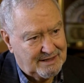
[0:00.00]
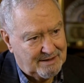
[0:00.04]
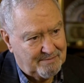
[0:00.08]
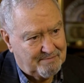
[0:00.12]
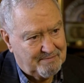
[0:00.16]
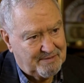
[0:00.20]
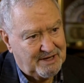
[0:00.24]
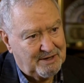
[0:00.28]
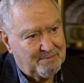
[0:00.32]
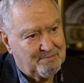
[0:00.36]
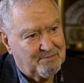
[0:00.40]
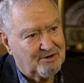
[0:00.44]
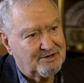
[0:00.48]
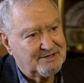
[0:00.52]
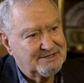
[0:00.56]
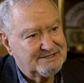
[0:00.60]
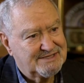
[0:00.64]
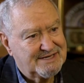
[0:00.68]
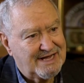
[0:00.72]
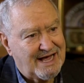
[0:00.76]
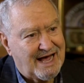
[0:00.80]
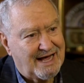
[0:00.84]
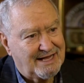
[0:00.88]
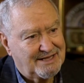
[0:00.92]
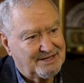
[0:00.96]

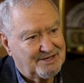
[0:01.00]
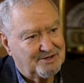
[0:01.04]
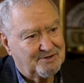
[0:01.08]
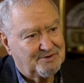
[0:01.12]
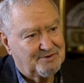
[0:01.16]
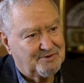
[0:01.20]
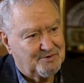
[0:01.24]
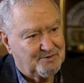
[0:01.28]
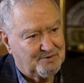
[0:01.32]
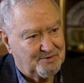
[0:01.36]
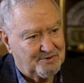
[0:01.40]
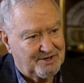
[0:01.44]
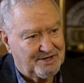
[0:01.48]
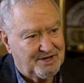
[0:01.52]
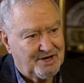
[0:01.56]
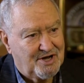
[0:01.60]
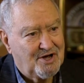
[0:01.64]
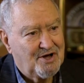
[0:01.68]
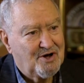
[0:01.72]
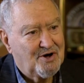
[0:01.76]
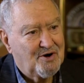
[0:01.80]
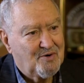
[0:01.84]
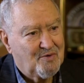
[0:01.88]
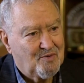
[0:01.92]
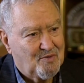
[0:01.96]
people's attitude
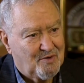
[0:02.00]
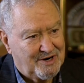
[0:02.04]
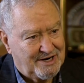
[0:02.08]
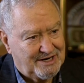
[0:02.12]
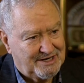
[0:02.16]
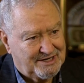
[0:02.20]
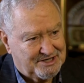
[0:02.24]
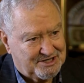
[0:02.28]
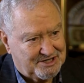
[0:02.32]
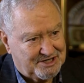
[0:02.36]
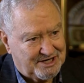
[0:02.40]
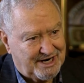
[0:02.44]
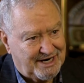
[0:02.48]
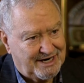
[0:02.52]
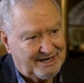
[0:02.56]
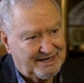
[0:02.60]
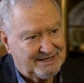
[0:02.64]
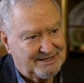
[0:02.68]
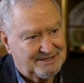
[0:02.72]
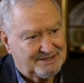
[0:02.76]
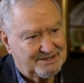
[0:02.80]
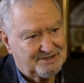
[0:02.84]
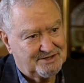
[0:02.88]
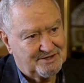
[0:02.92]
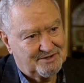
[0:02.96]
will
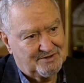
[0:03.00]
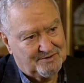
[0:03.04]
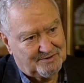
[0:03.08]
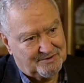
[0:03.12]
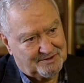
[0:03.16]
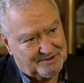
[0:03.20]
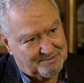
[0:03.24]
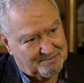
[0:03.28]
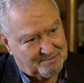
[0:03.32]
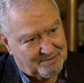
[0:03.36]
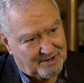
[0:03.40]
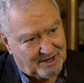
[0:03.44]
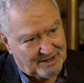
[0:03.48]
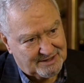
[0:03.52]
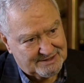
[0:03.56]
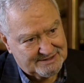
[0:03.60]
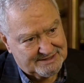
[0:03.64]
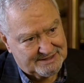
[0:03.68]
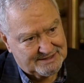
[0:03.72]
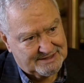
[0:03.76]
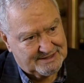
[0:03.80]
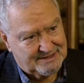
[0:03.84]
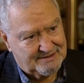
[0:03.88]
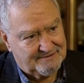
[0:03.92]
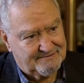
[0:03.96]
change to the
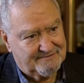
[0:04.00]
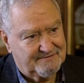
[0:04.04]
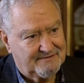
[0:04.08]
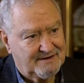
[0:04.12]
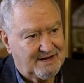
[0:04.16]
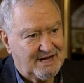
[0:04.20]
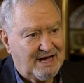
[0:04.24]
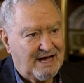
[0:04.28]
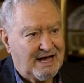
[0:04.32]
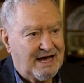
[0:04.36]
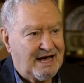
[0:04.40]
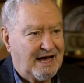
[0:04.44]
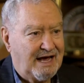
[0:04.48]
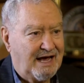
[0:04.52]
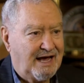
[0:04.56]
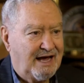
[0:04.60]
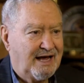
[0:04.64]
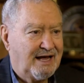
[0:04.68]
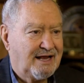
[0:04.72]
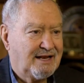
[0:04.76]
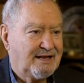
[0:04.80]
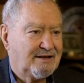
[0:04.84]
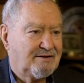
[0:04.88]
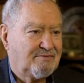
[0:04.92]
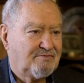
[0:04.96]
positive
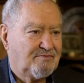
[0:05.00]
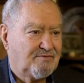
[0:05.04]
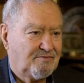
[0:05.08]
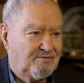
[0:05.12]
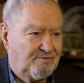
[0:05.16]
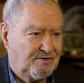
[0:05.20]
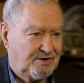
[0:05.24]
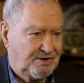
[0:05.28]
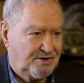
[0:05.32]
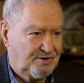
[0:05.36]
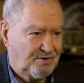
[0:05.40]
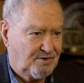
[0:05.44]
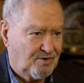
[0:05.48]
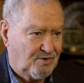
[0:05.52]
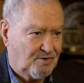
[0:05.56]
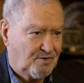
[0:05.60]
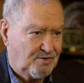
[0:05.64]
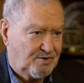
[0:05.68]
and would